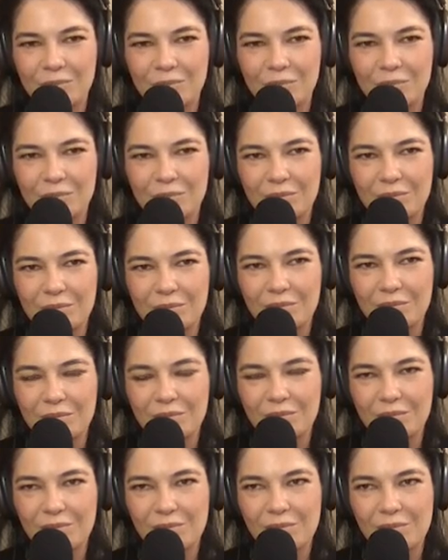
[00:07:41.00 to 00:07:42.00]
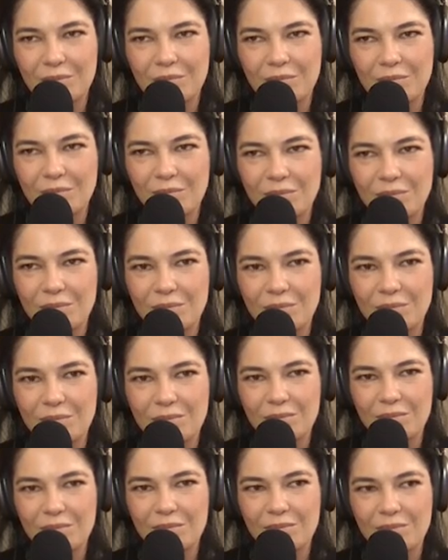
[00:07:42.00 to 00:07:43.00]

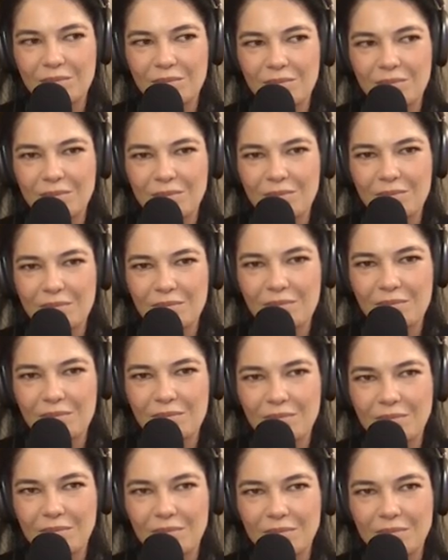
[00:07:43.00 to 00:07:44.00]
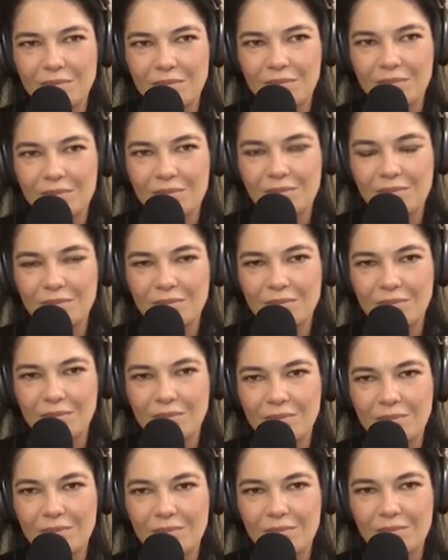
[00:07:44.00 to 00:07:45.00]

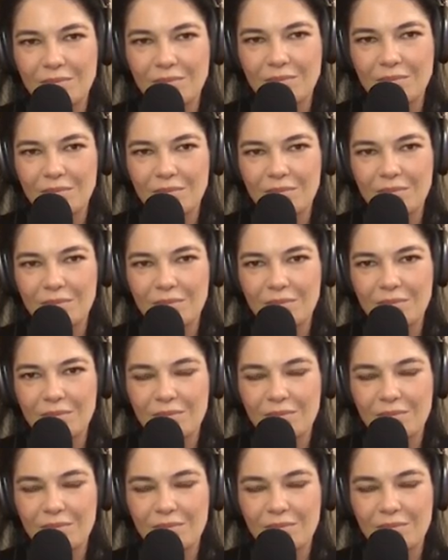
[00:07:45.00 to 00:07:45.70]
(not speaking)